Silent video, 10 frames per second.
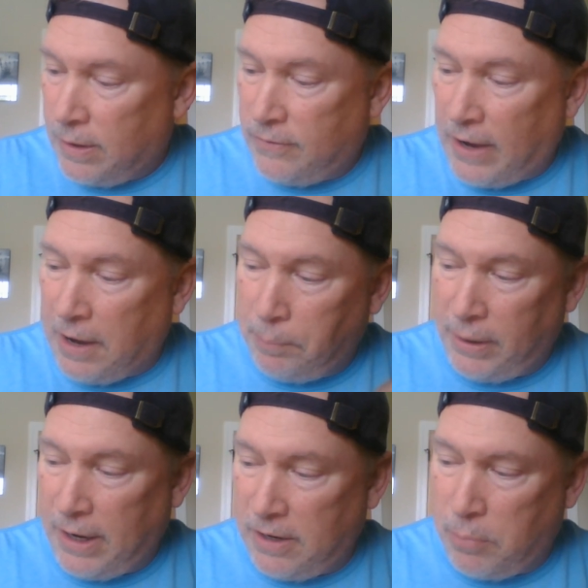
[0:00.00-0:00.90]
Take
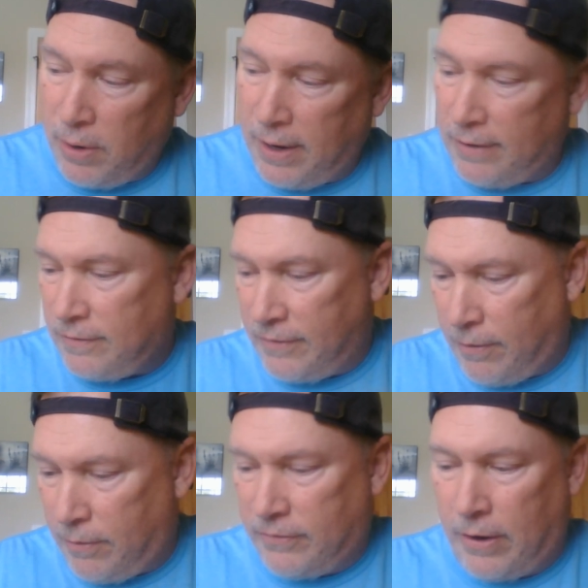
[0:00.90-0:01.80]
planned breaks,
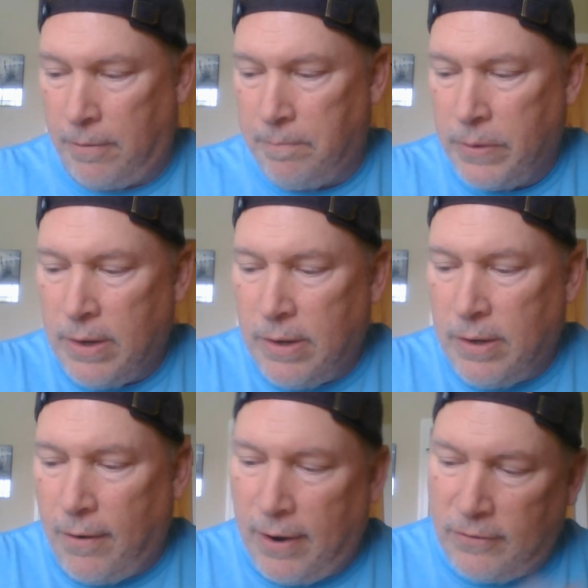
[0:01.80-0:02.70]
etc., etc.
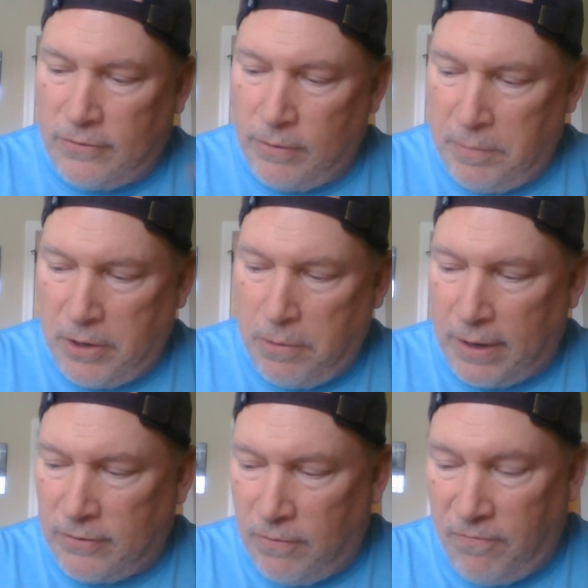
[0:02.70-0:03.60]
All right, so let me go
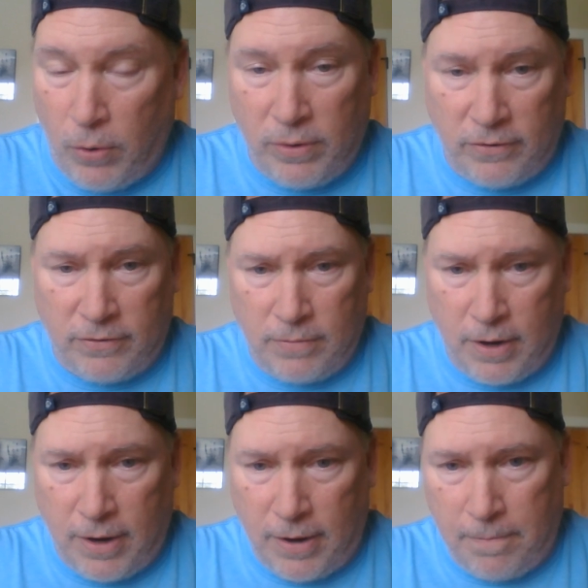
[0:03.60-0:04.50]
back. So focus
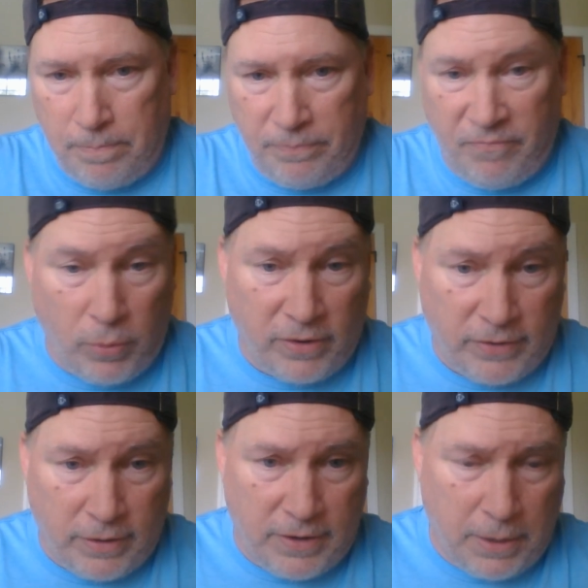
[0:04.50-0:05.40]

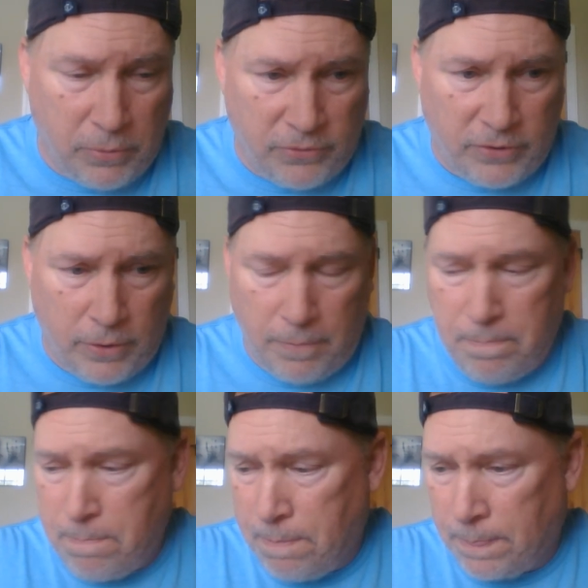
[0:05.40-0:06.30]
at the table. So
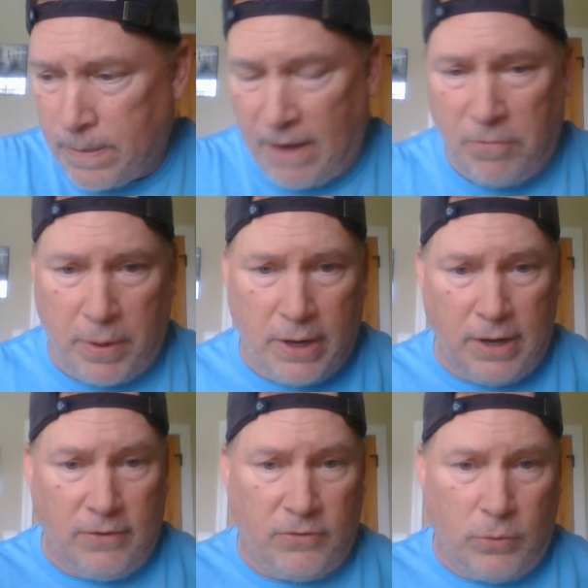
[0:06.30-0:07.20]
everybody
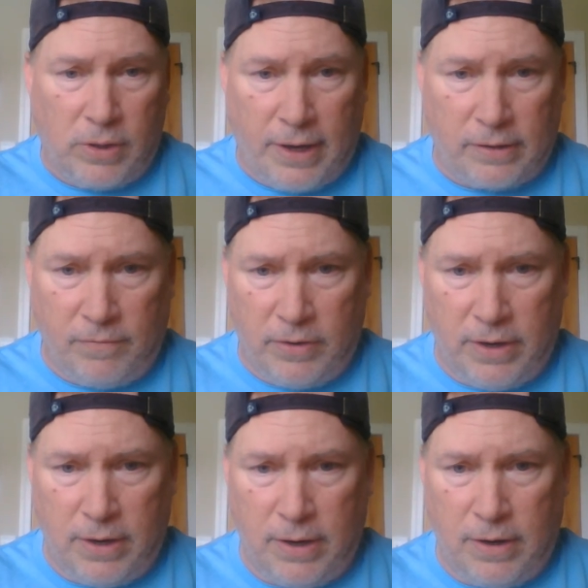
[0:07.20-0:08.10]
needs to
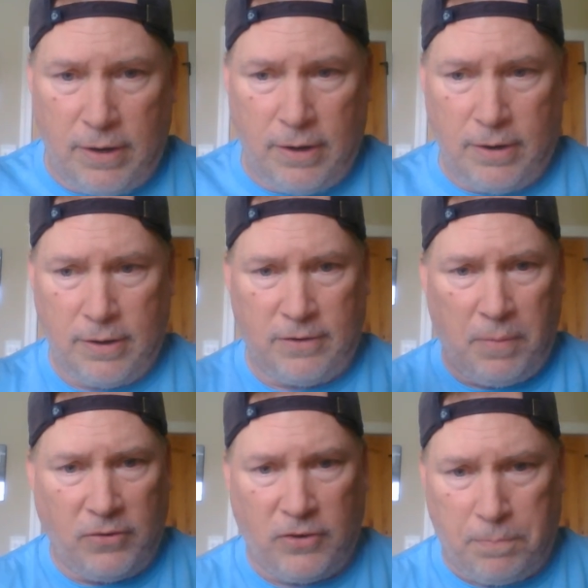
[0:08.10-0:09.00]
collectively, as
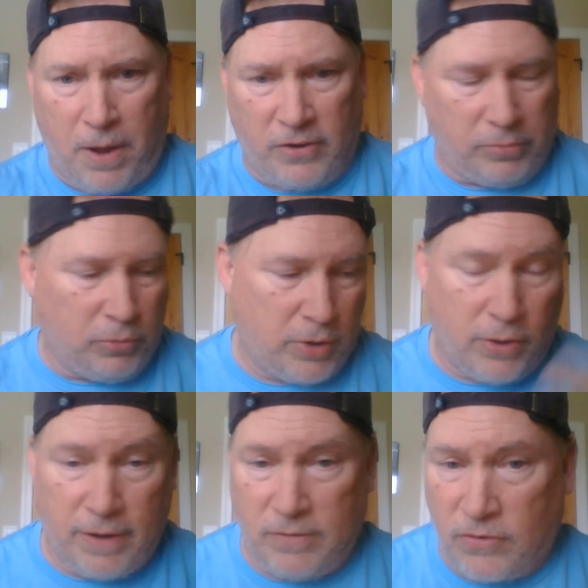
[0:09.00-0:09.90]
much as possible, we
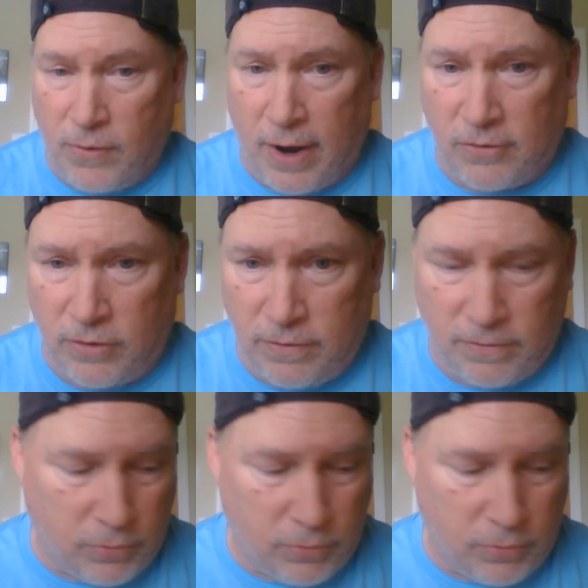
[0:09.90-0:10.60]
all have distractions.